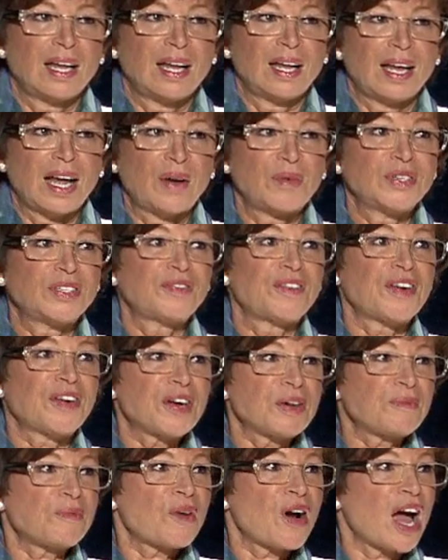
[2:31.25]
I was
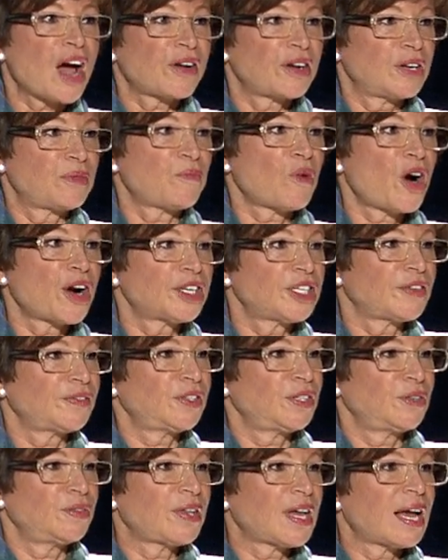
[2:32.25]
very proud in March of
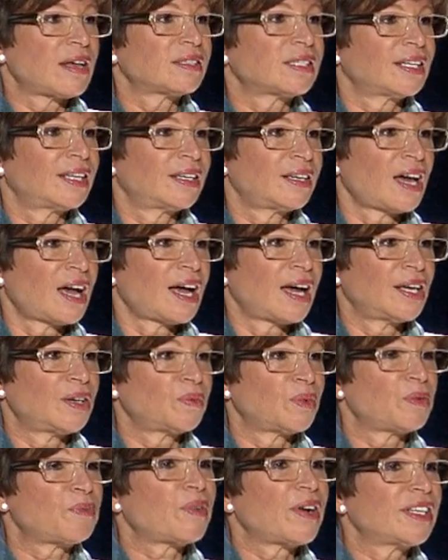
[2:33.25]
2009
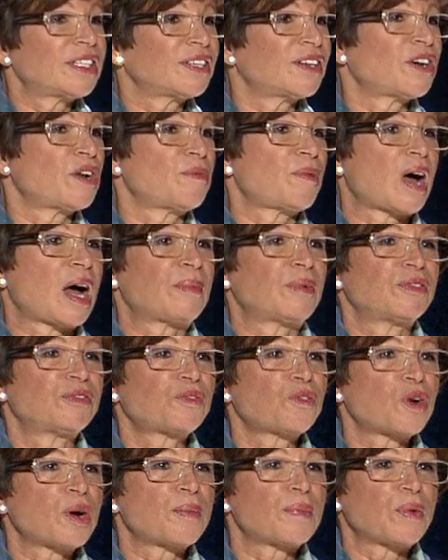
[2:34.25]
when President Obama
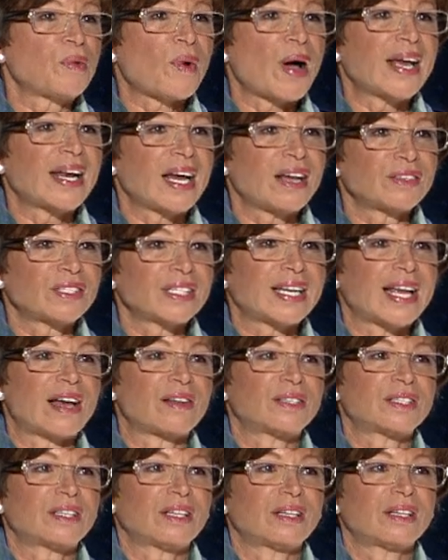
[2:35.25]
formed the White House
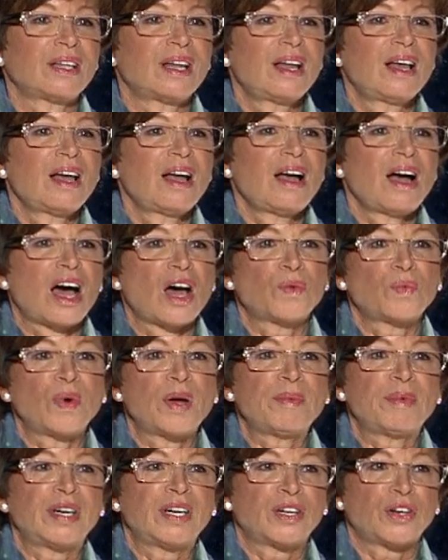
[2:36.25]
Council on
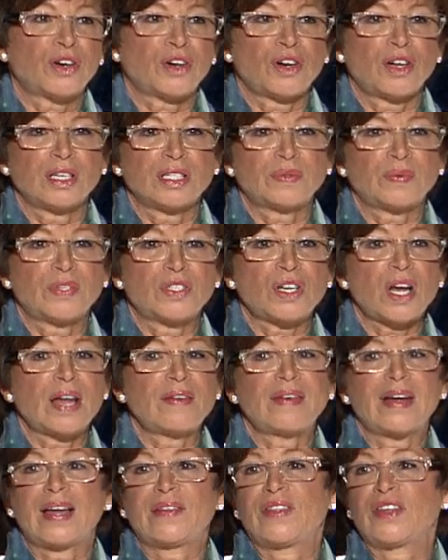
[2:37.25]
Women and Girls, which I've
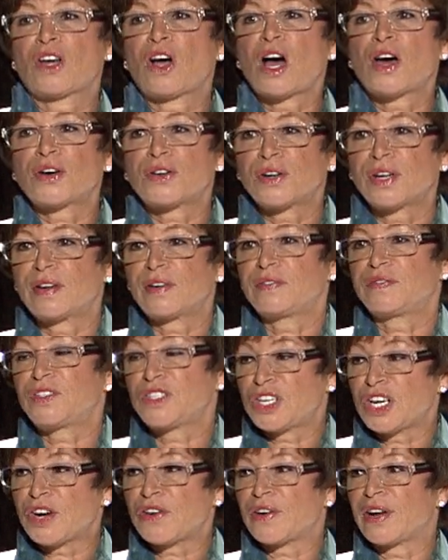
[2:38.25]
had the honor of
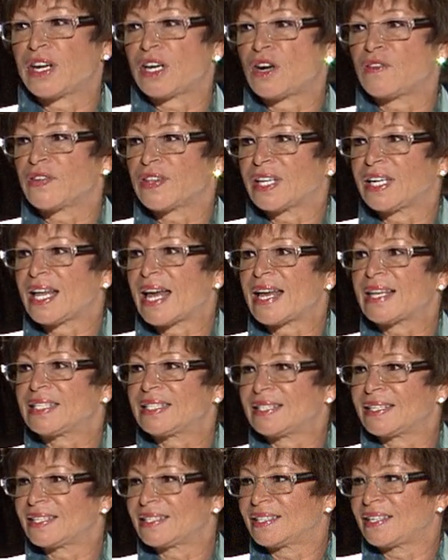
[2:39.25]
chairing over the last
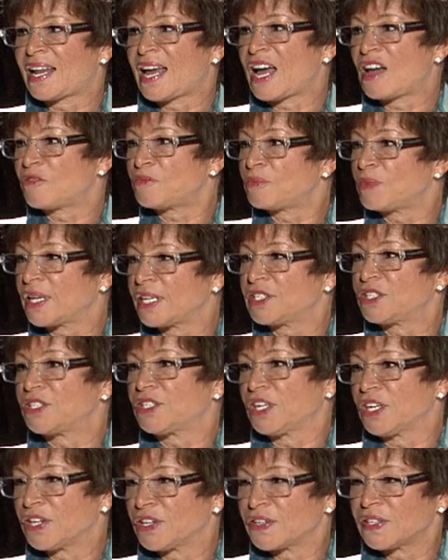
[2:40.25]
6.5+
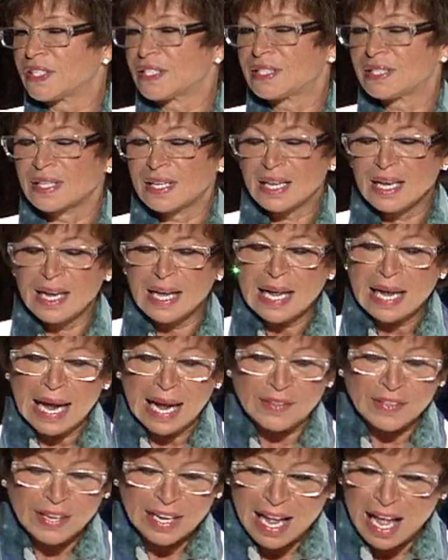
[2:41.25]
years.
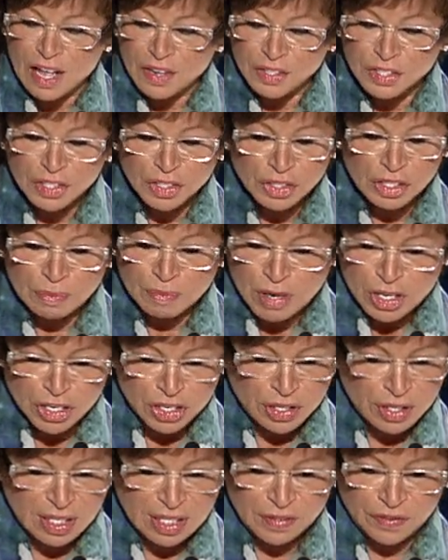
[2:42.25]
And the Council's
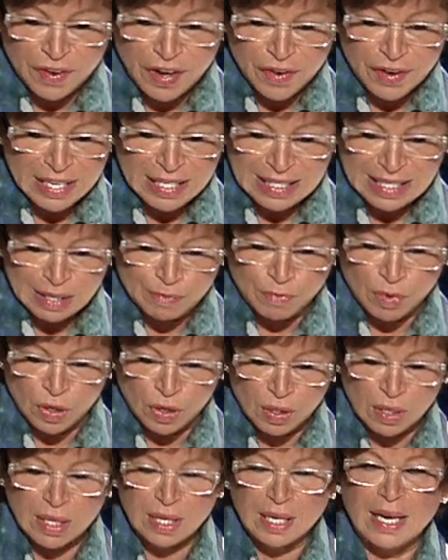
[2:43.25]
mission is very
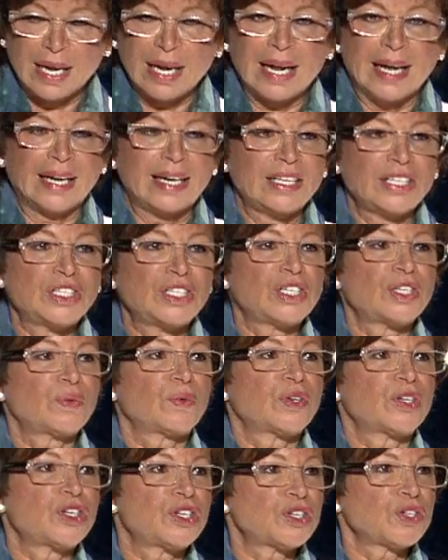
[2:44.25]
simple. It is to
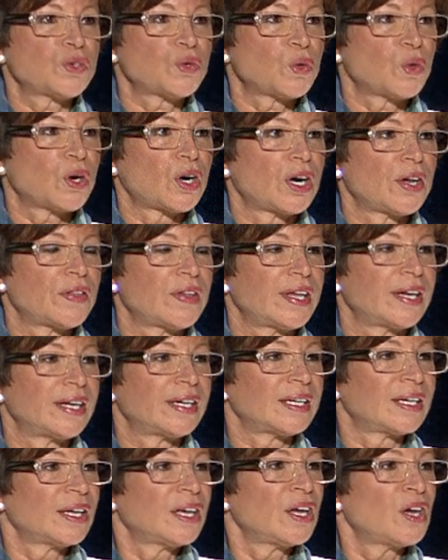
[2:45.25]
ensure that
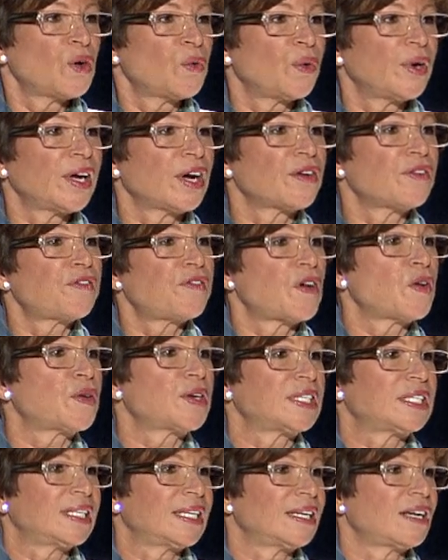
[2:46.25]
we are
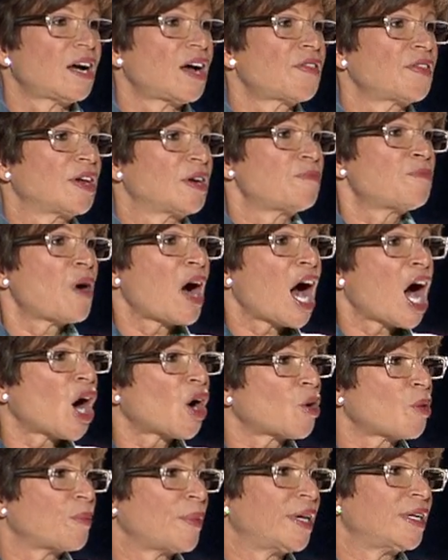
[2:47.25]
focusing on the
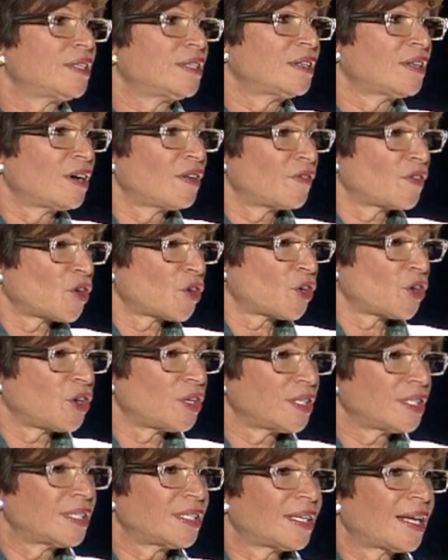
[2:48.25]
empowerment of
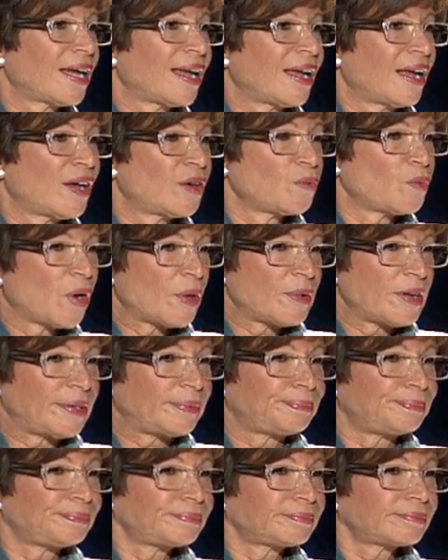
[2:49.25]
girls and women.
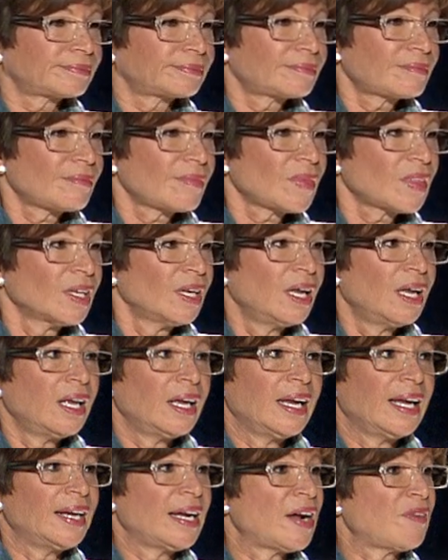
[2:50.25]

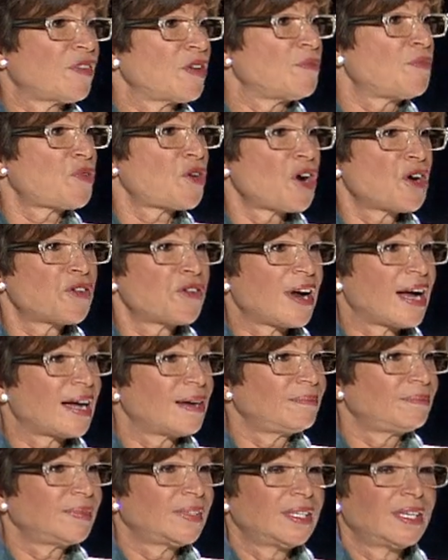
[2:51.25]
In every
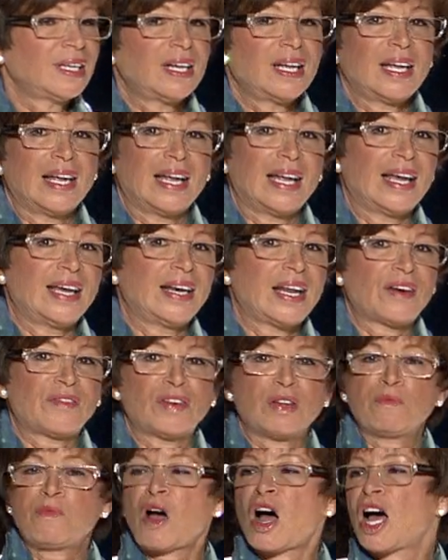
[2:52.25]
program, in
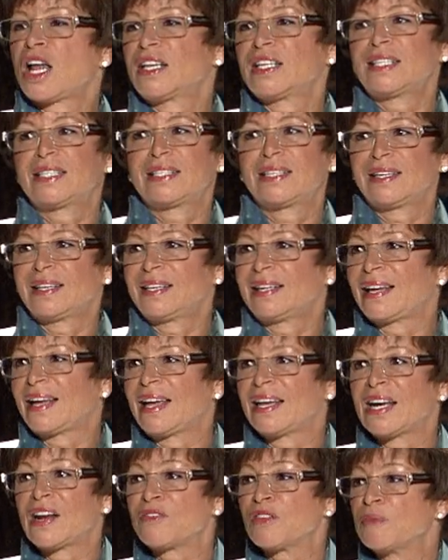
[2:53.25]
every policy,
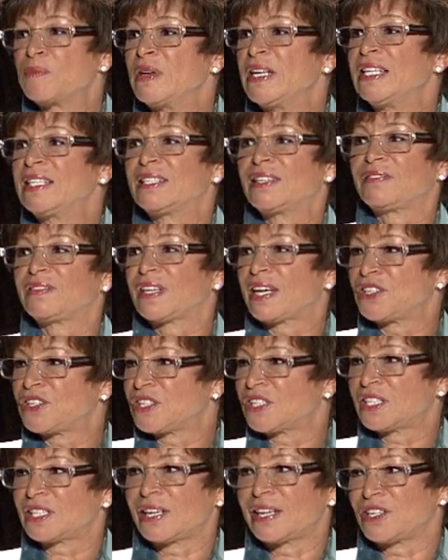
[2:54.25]
and every piece of
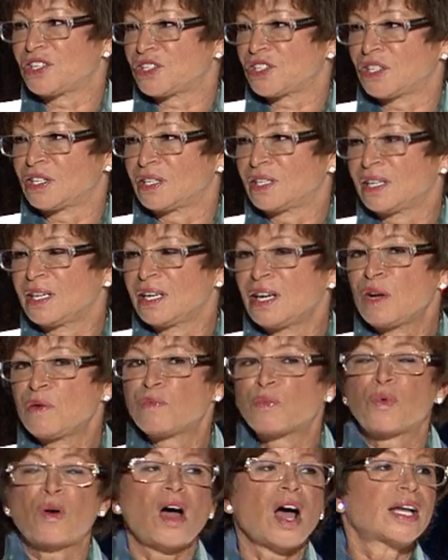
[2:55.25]
legislation,
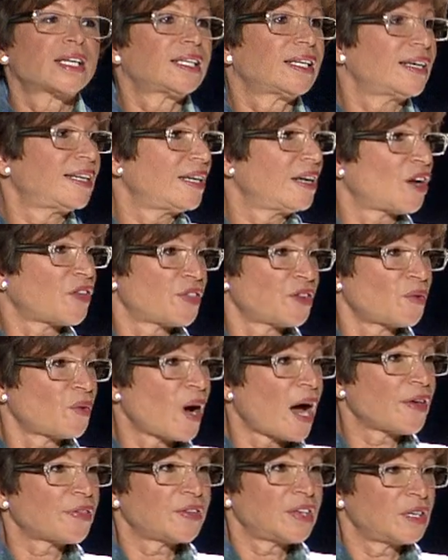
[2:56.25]
broadly
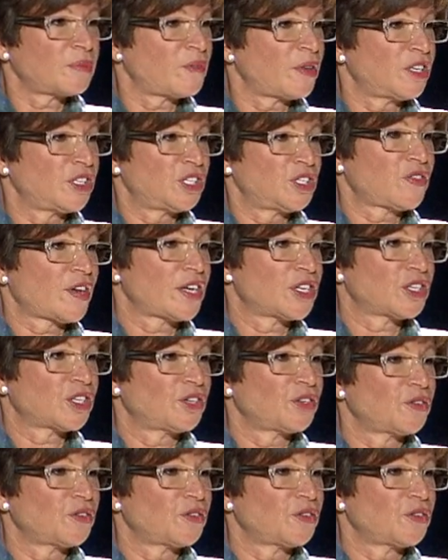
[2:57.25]
throughout the administration.